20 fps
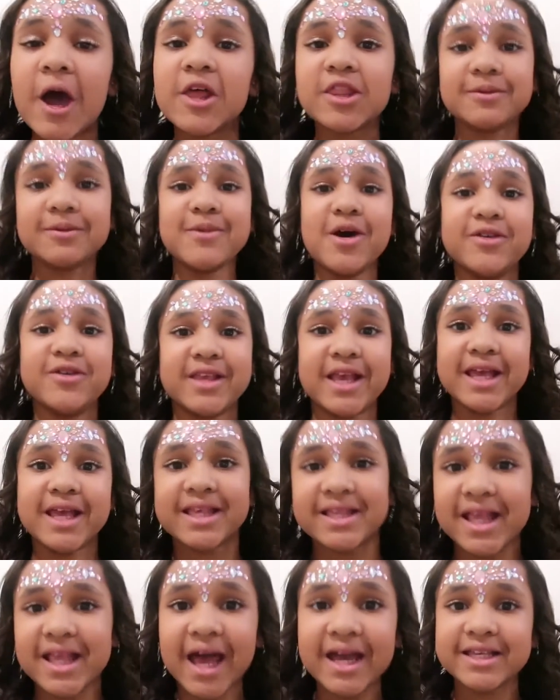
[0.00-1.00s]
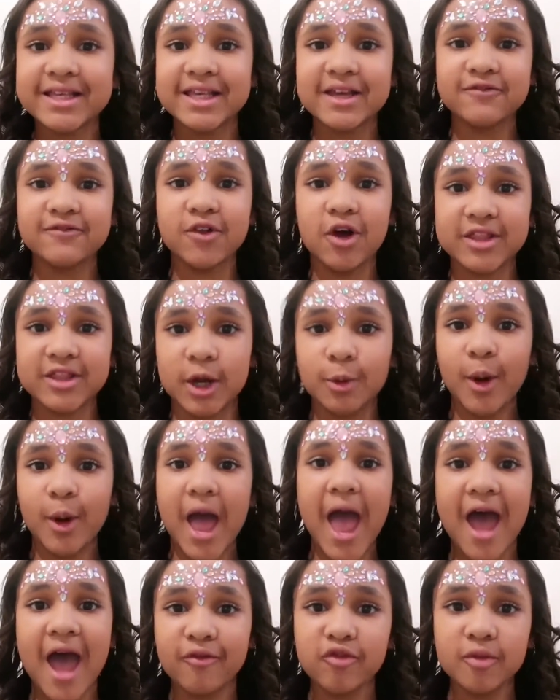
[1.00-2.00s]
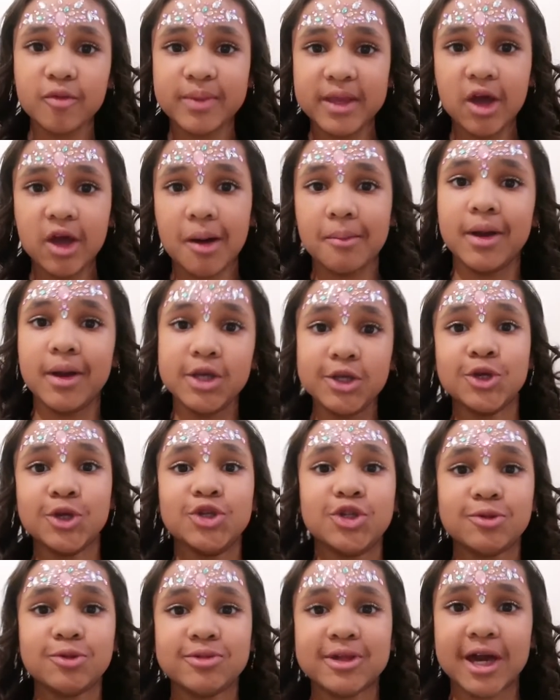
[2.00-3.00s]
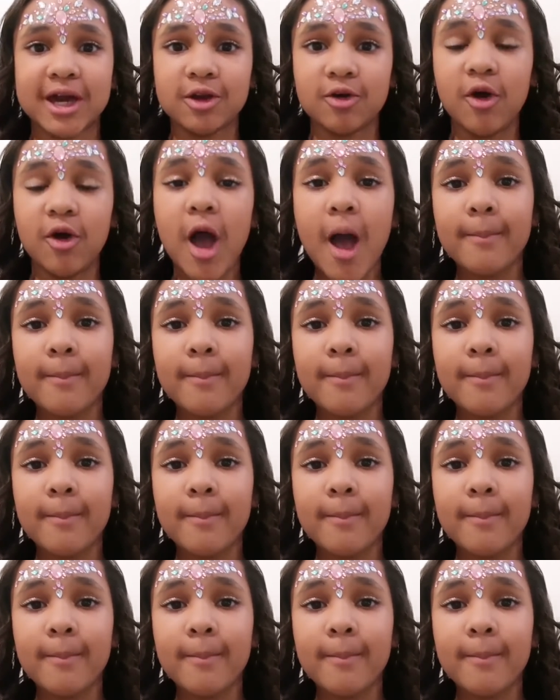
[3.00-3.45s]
the most exciting vlog that will ever be on my YouTube channel,